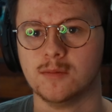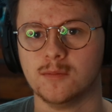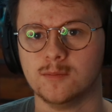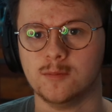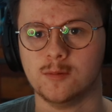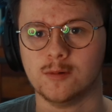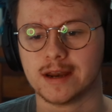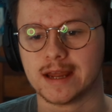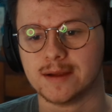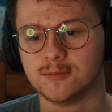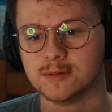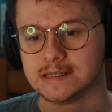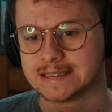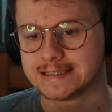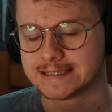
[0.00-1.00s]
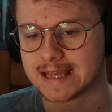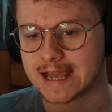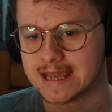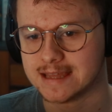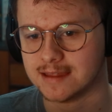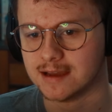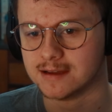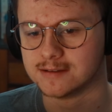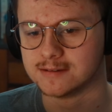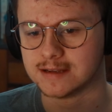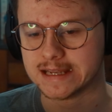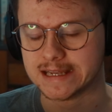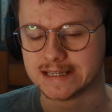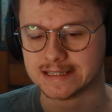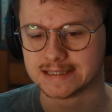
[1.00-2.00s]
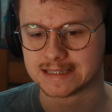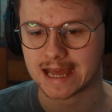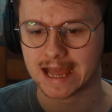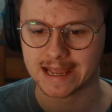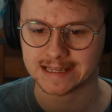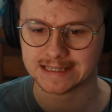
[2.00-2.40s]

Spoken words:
What I would say though is that